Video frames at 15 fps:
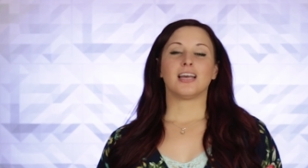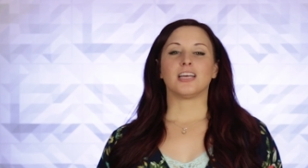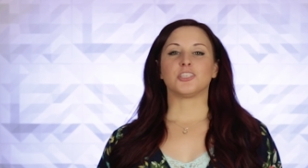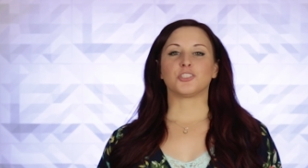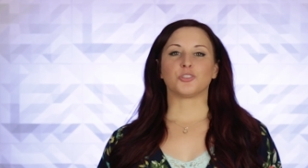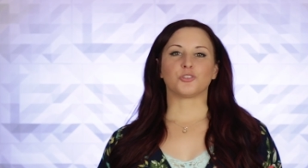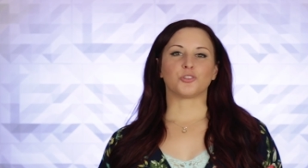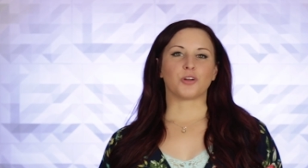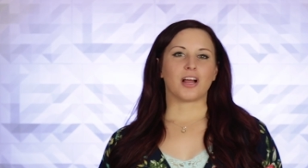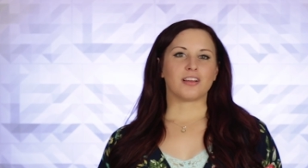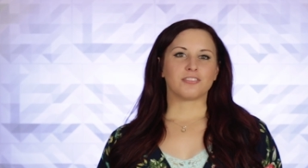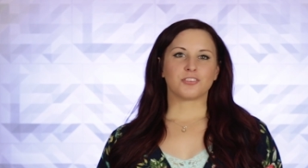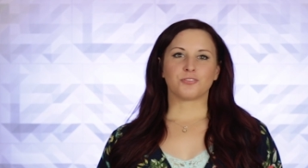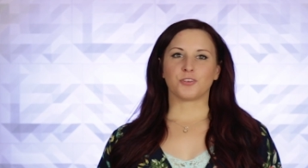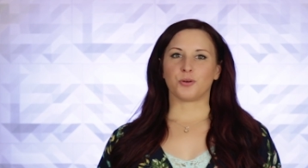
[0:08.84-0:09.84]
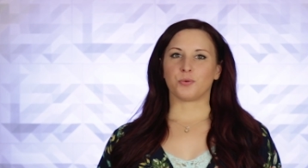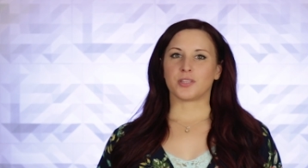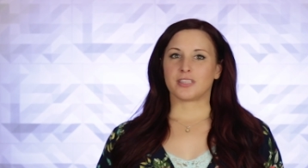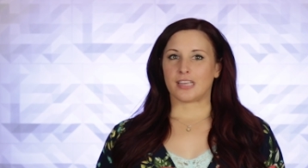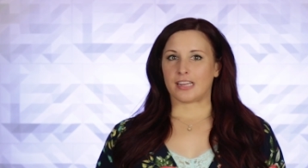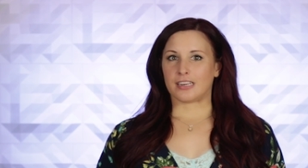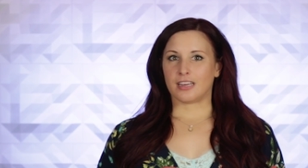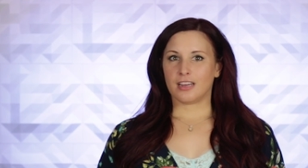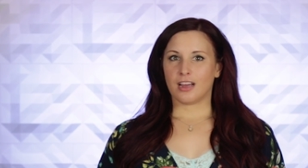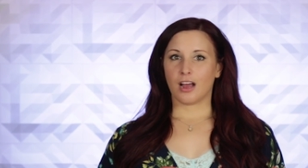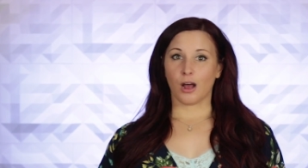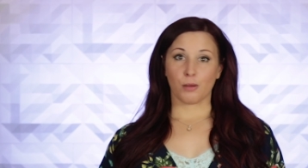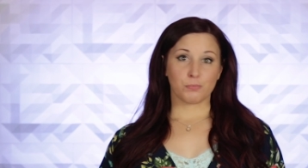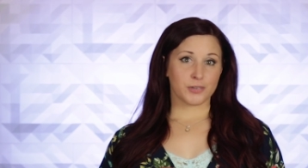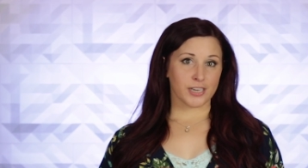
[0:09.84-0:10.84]
As your drives fill with data,
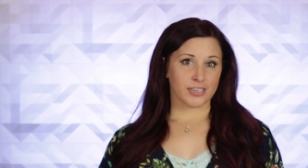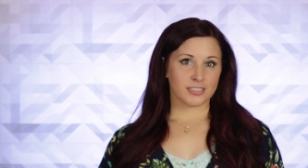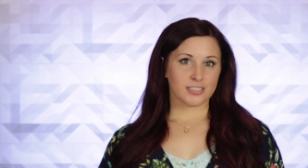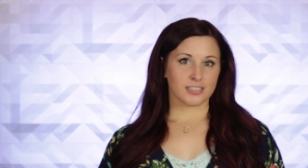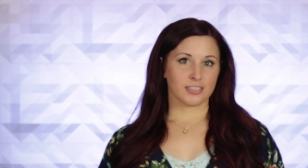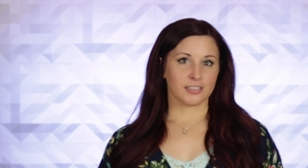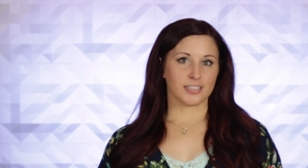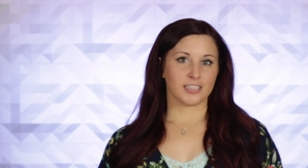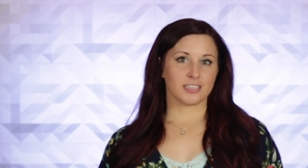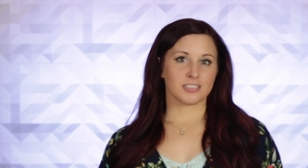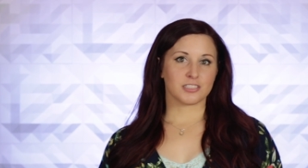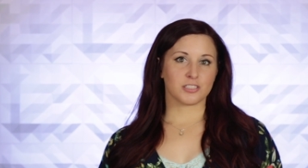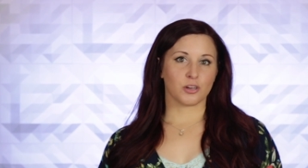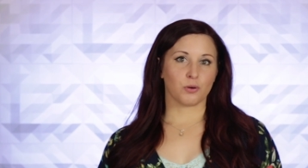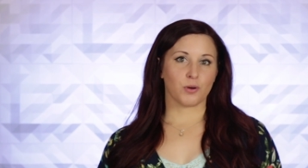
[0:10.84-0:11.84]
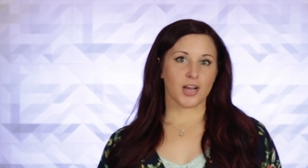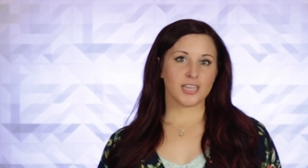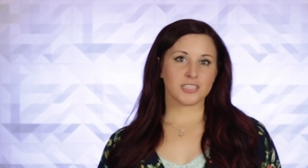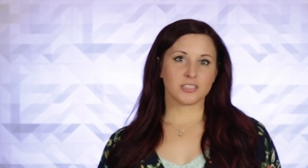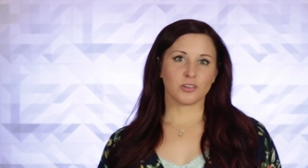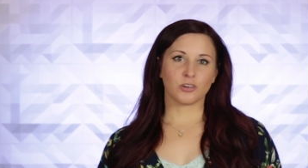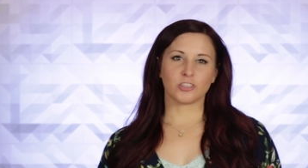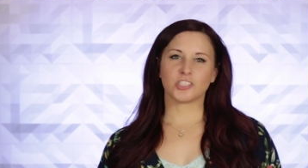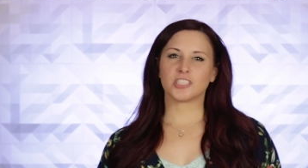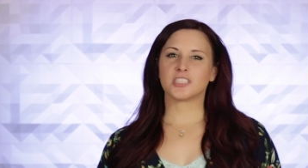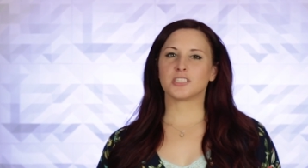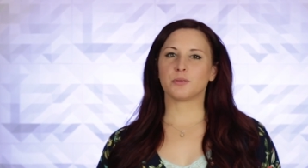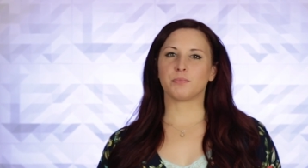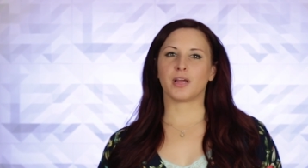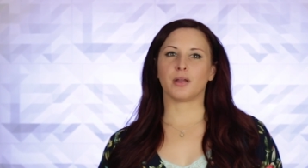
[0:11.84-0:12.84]
update to the latest OS, or
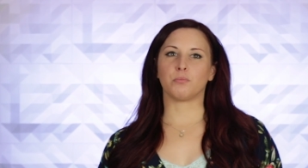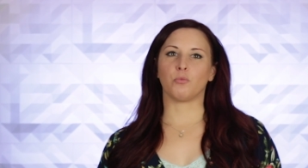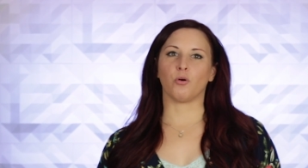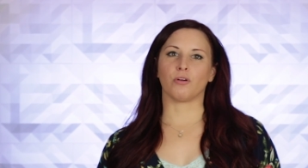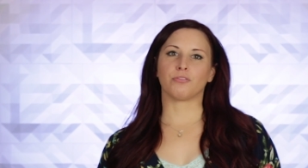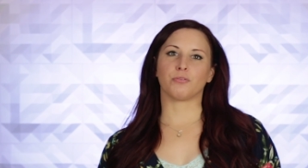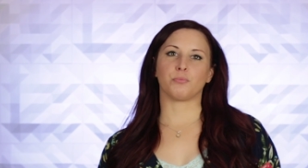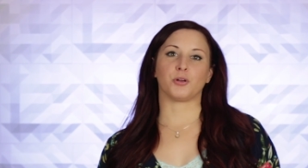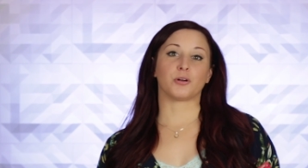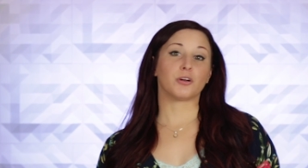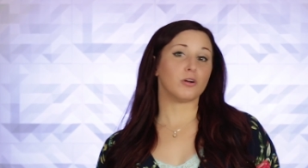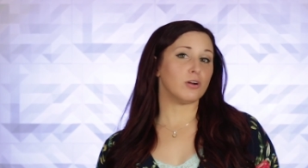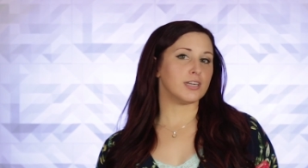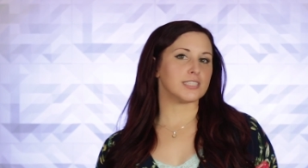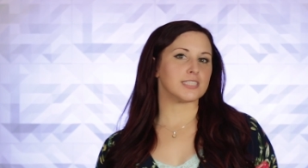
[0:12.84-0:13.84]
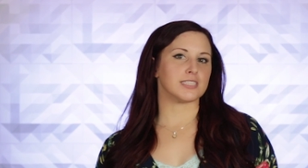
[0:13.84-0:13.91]
just demand more from your current